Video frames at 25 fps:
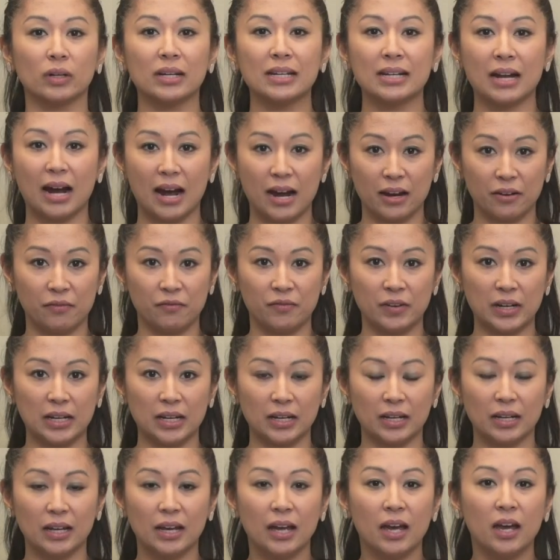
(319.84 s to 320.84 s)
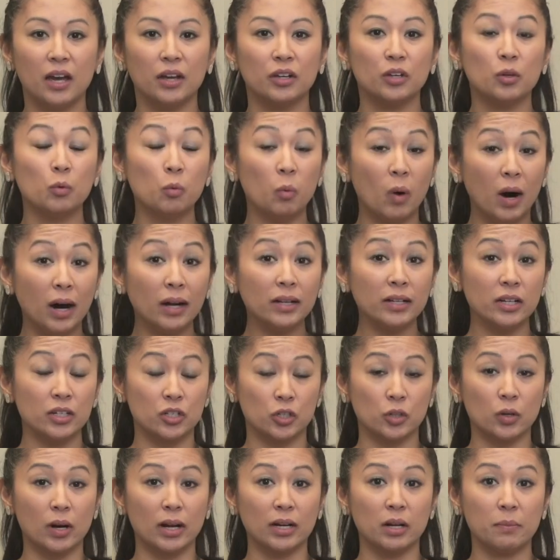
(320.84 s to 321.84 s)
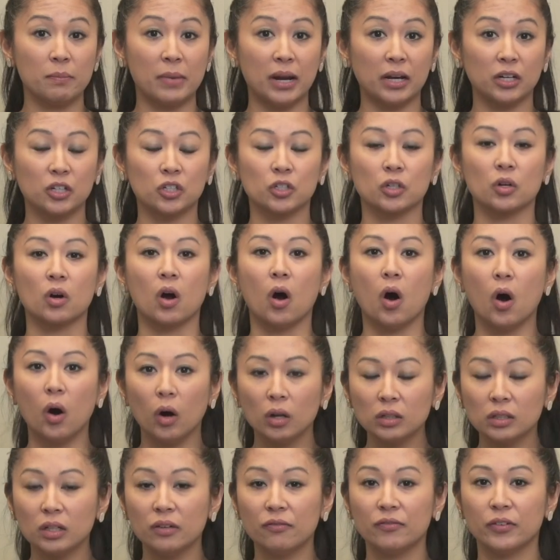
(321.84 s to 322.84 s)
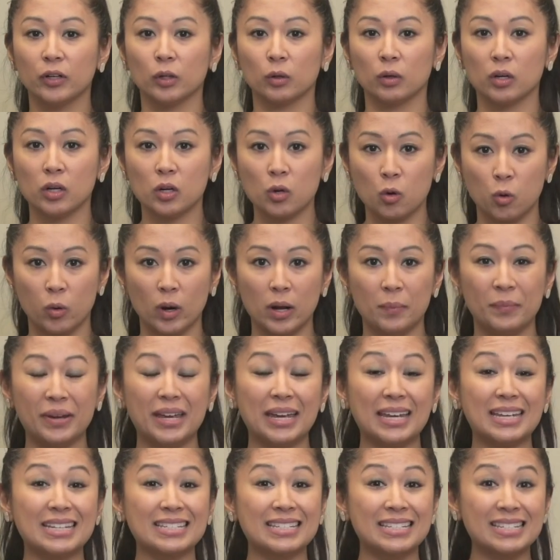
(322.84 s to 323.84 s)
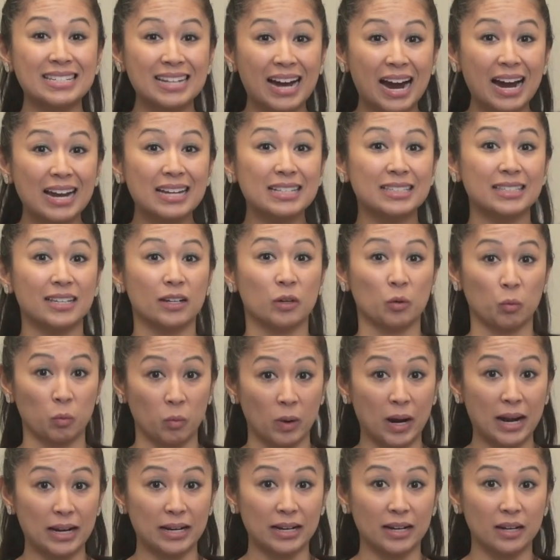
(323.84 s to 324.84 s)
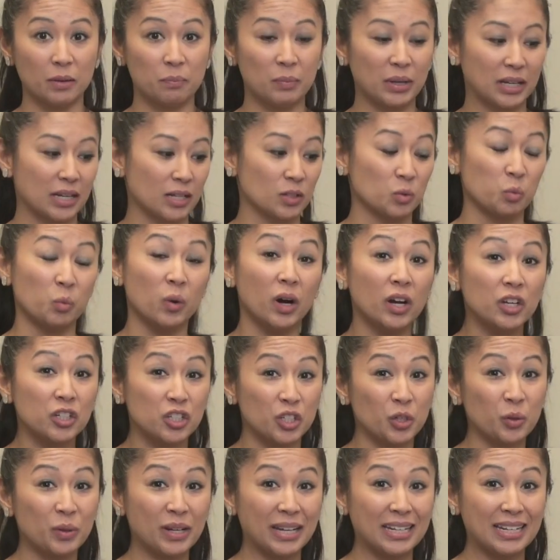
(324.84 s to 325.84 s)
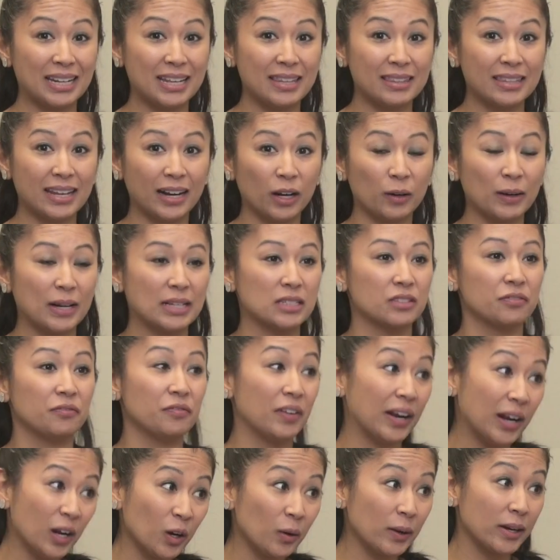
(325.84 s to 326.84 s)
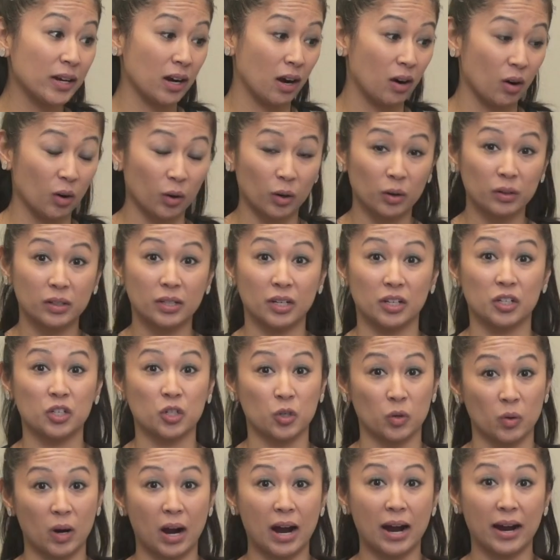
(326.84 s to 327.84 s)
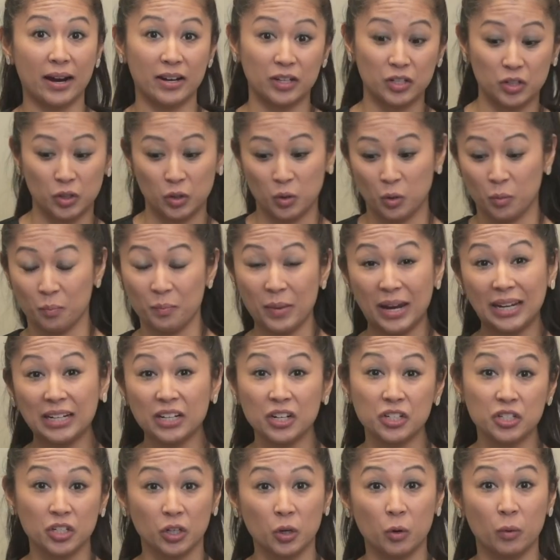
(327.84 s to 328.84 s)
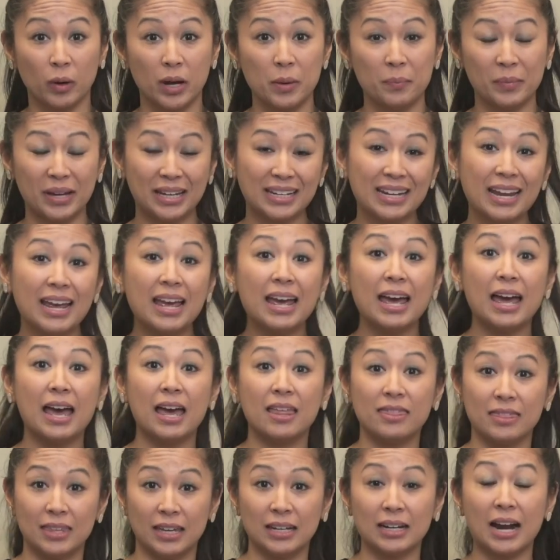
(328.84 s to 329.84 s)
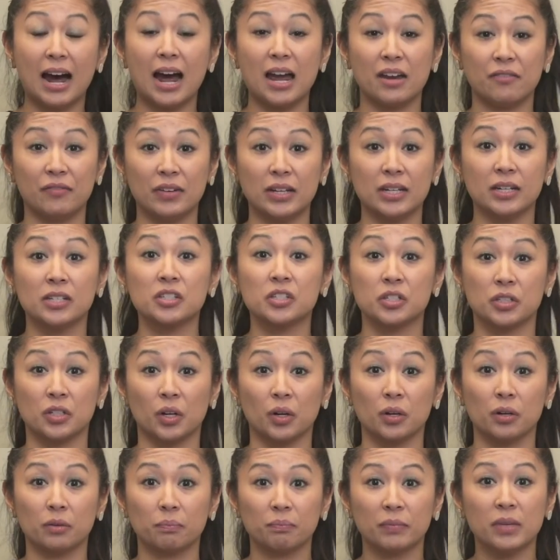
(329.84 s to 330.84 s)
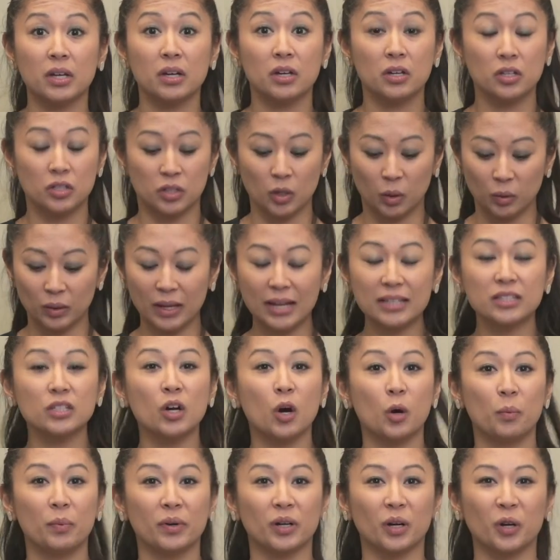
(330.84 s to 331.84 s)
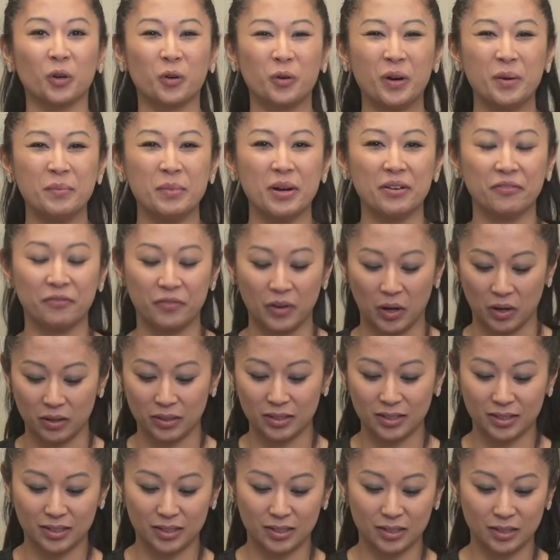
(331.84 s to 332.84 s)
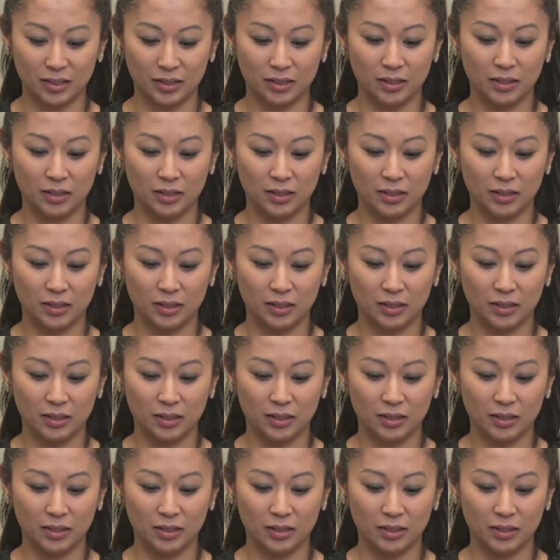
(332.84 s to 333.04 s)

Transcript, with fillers: an IV, you want to try to make sure all of your equipment is nice and ready because once you get in there, it's very hard to try to manage equipment and then IV insert. So let's open our equipment first.